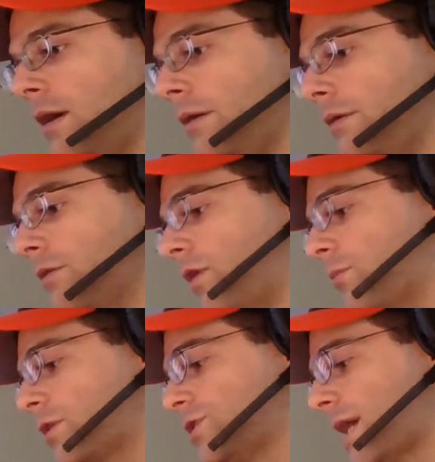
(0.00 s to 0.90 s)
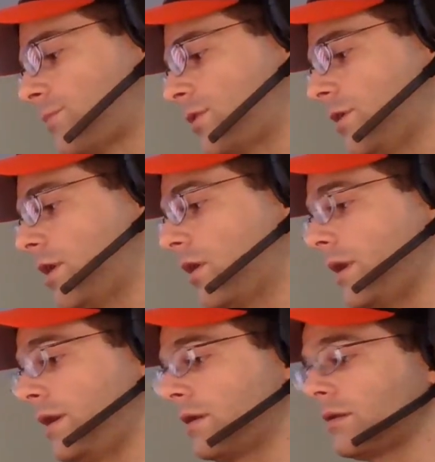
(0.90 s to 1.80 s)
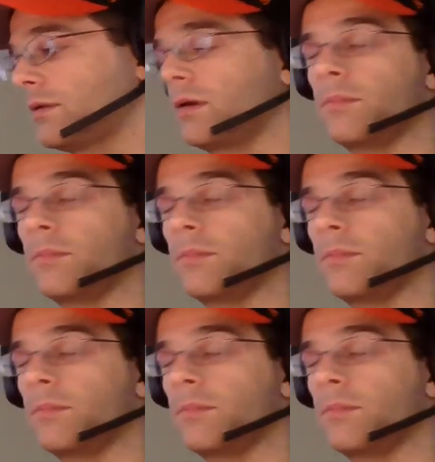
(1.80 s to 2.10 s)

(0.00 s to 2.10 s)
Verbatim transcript: We have one more chapter to go in